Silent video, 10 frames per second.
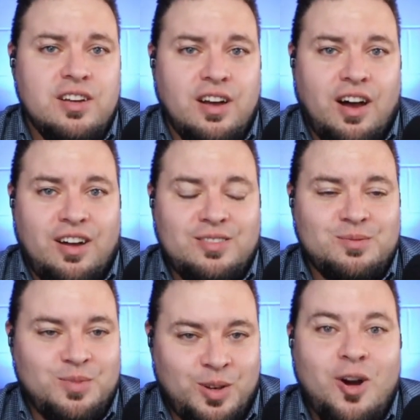Uh,
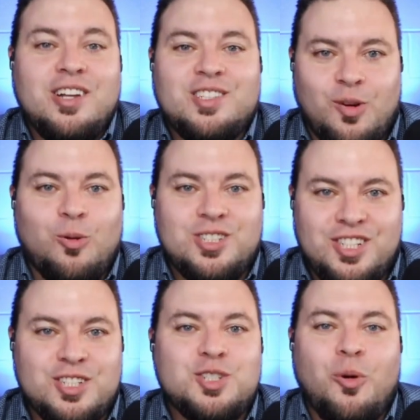and Rice, of course,
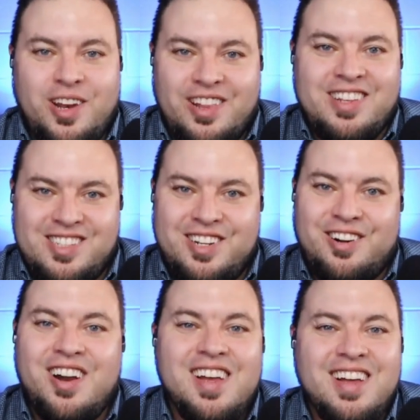just joining this year.